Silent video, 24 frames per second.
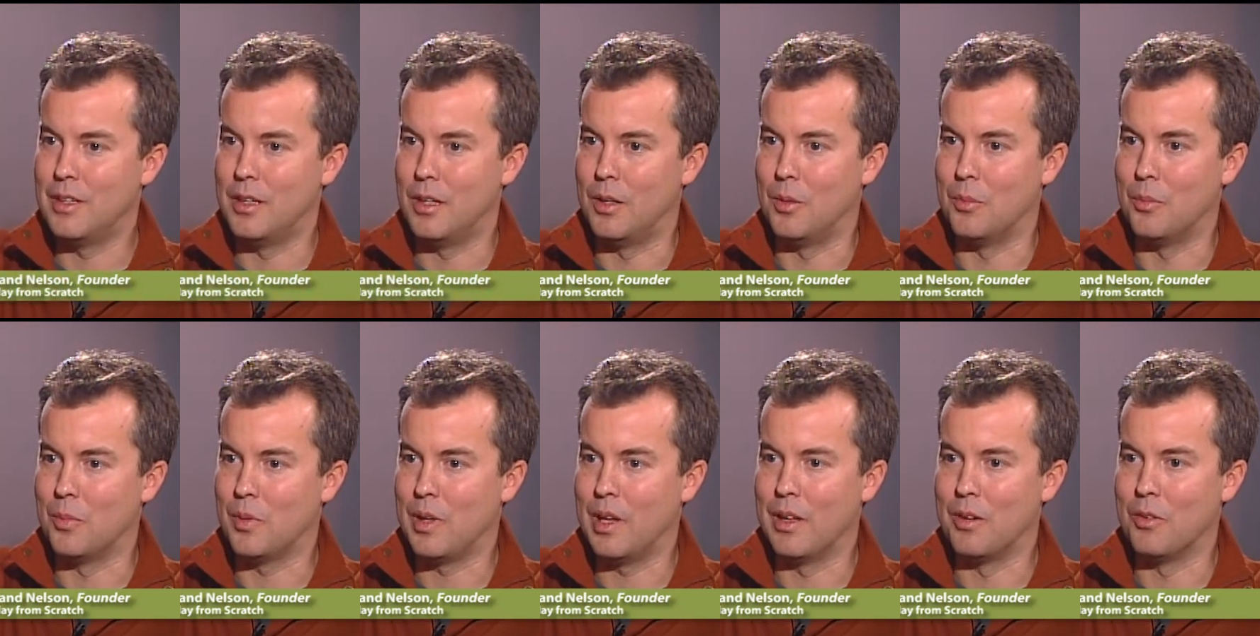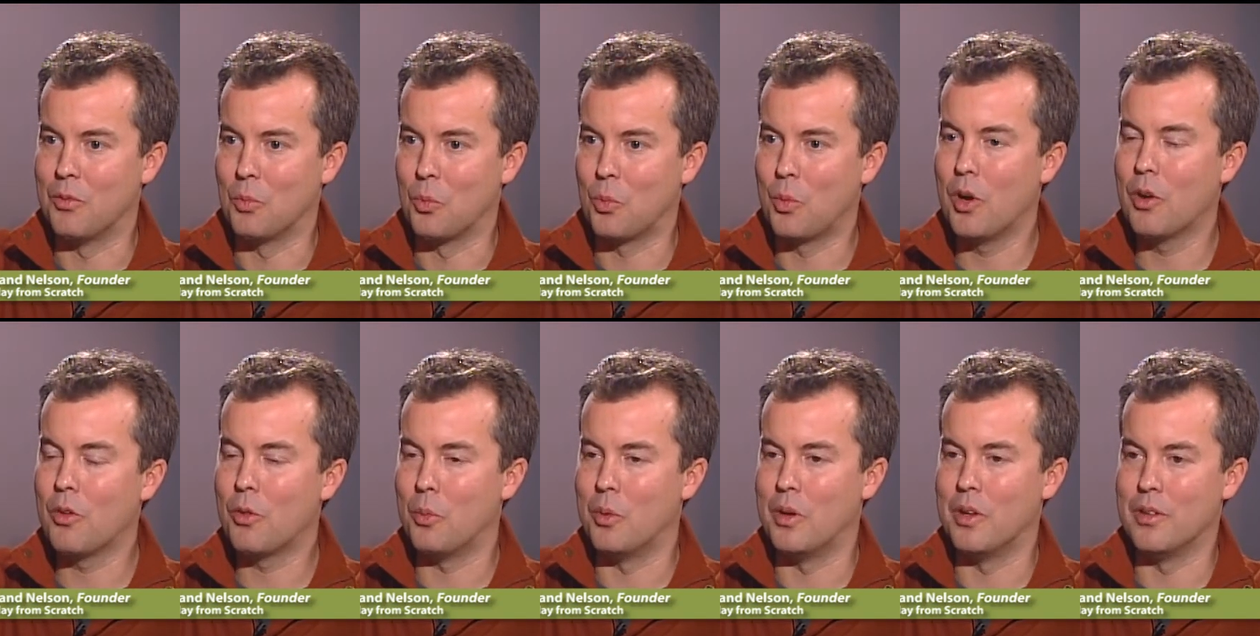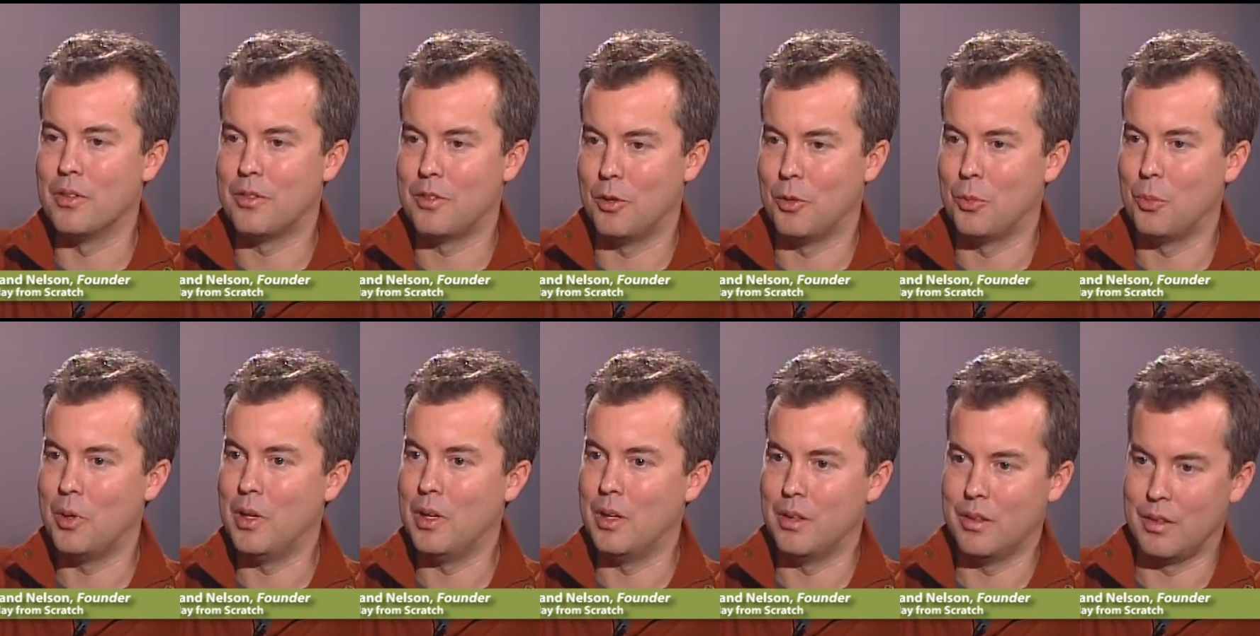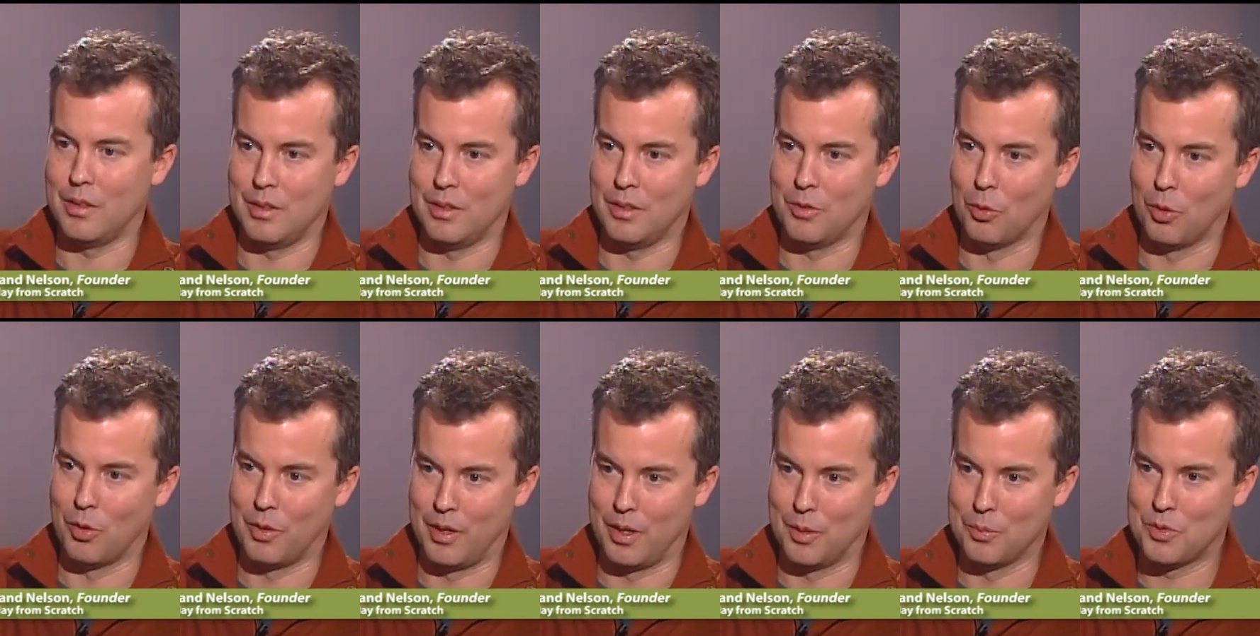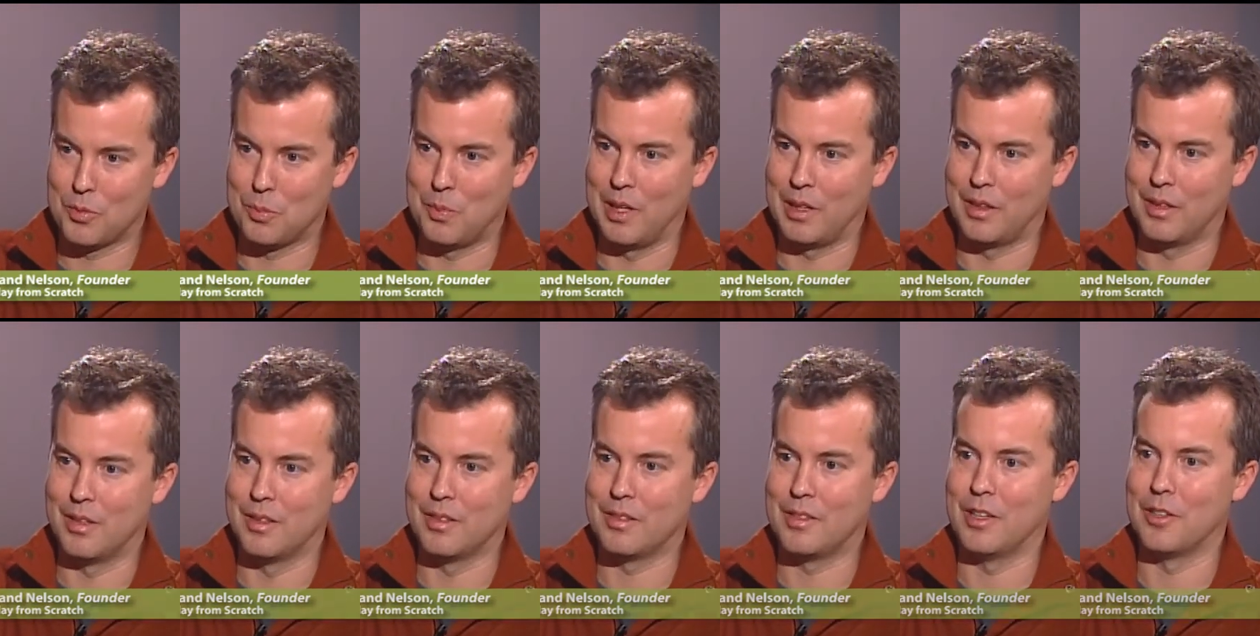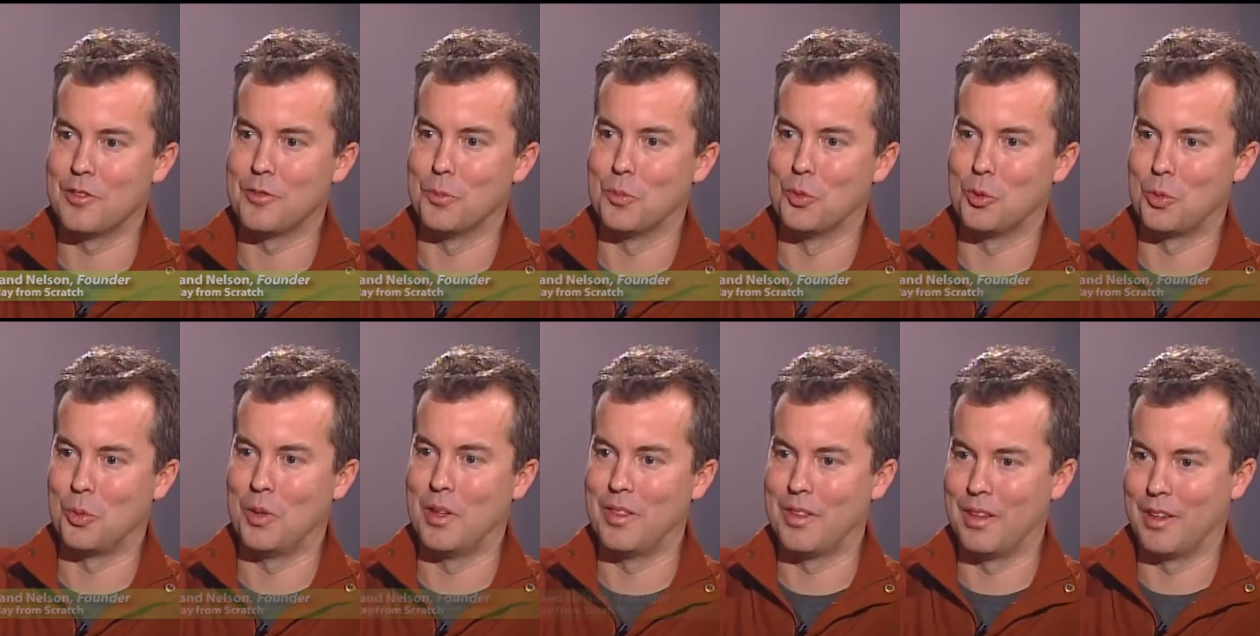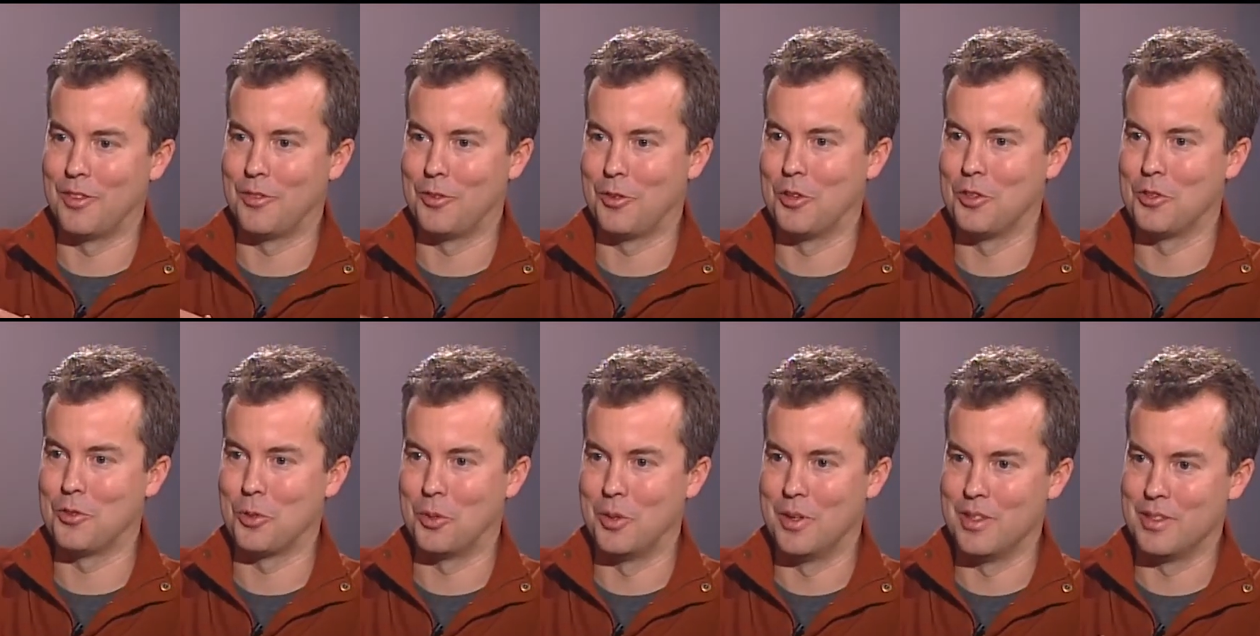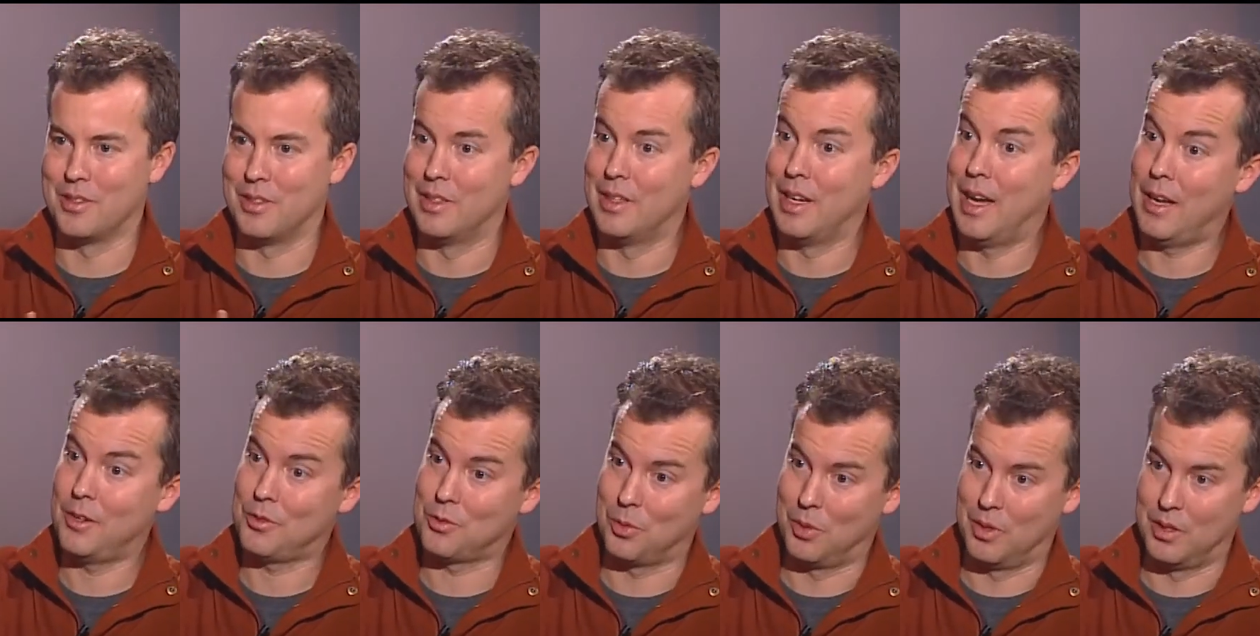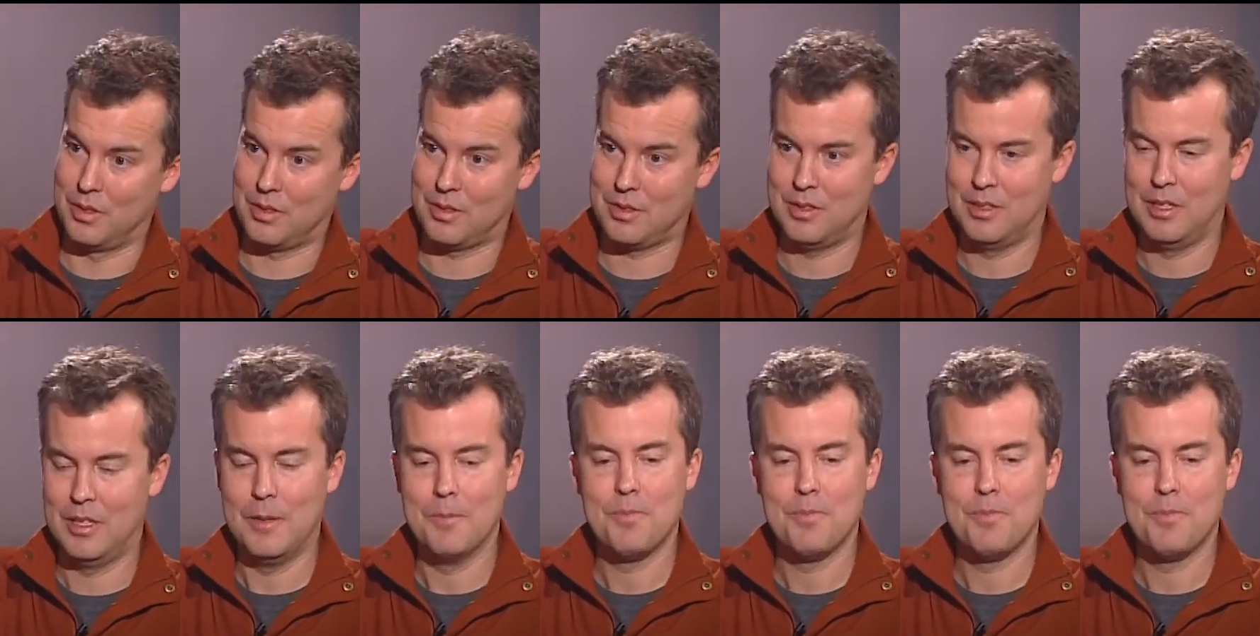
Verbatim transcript: um, and we're the ones, you know, we the grown-ups make the distinction between things that are toys and not toys.